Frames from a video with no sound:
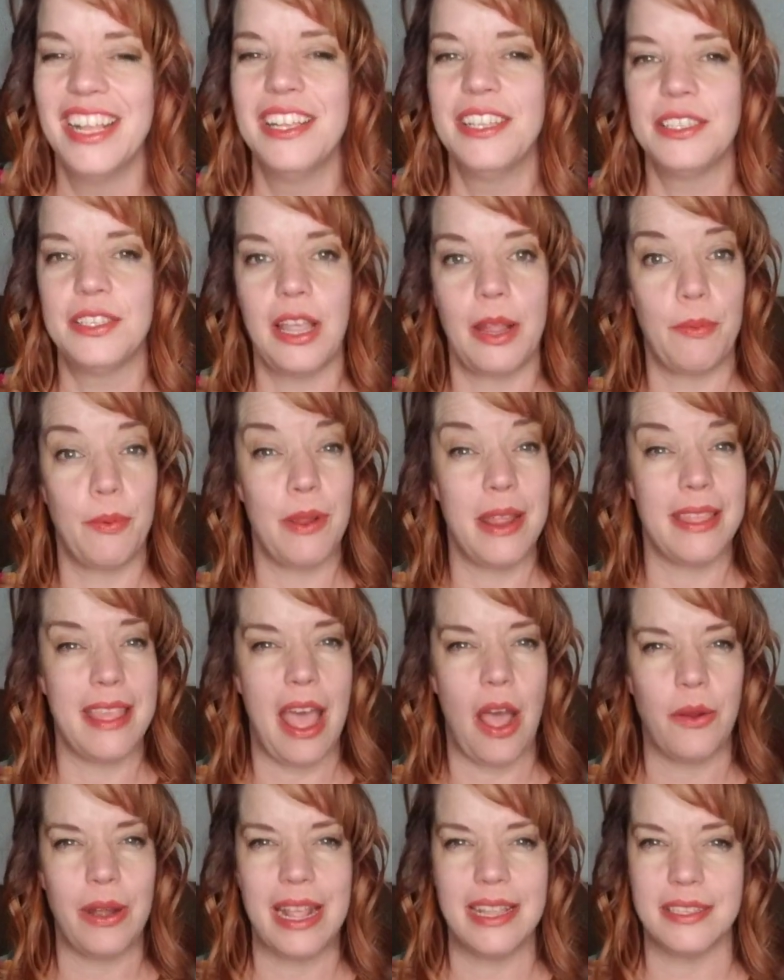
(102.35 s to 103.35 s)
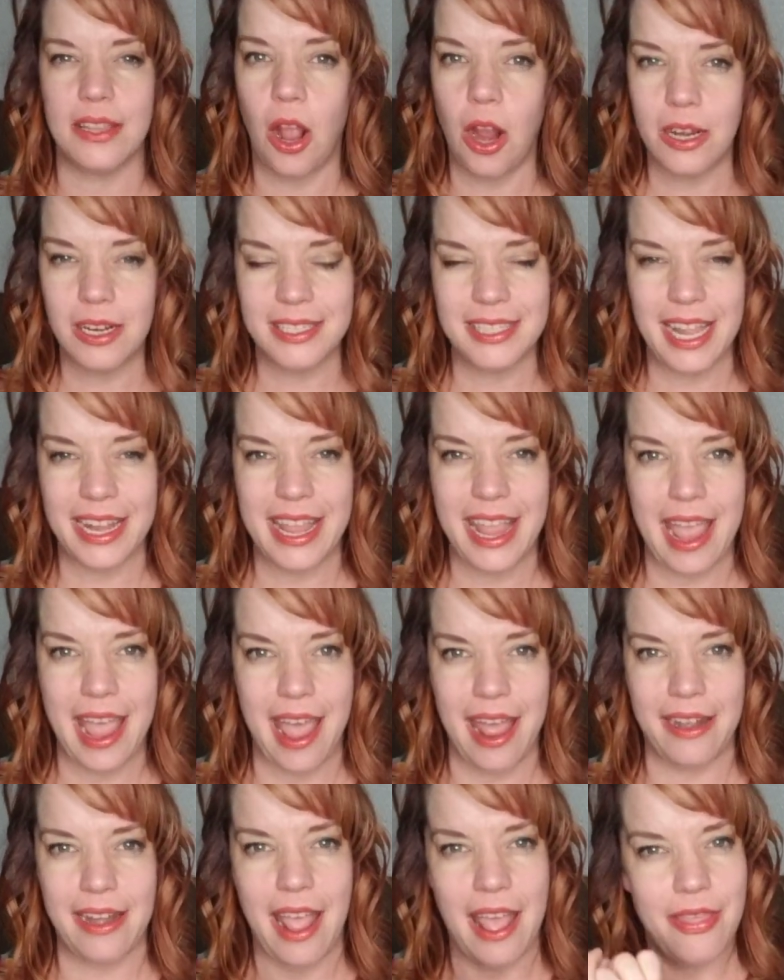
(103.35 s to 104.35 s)
So I breathe out as hard as I
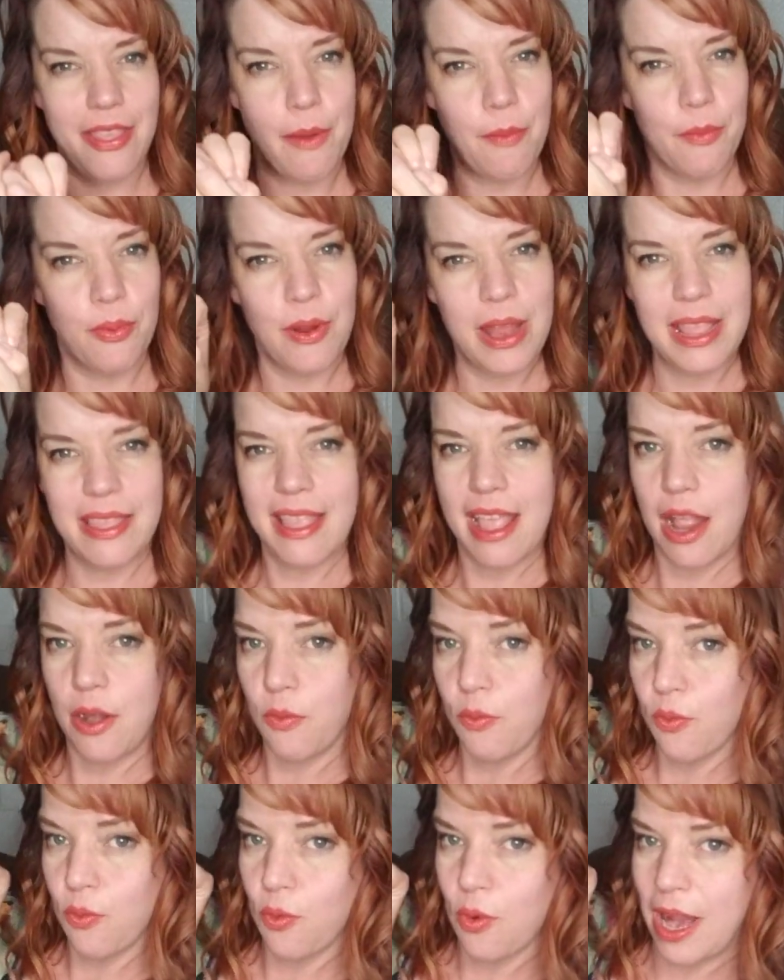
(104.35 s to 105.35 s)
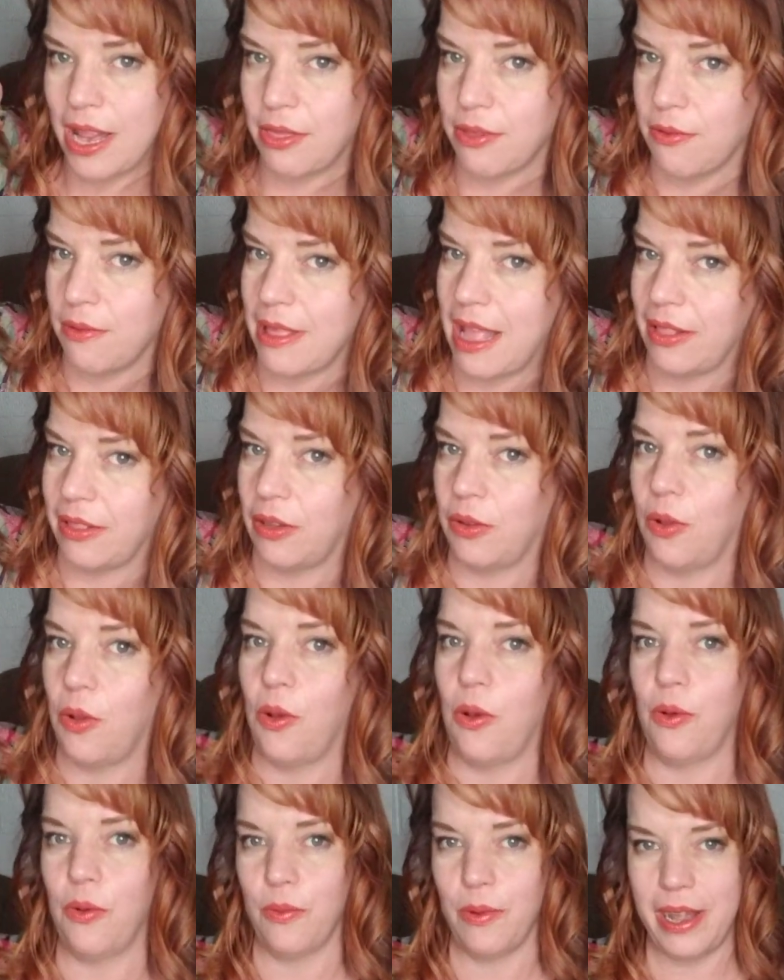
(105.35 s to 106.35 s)
can and then breathe in right through that little
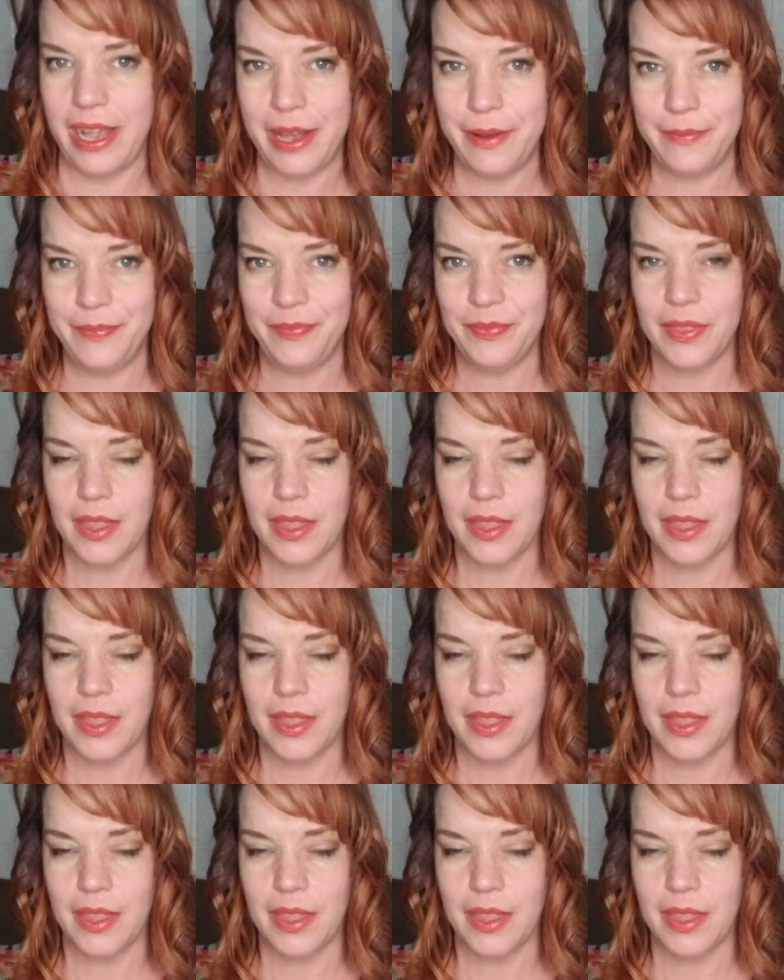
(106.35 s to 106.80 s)
hole. Ready?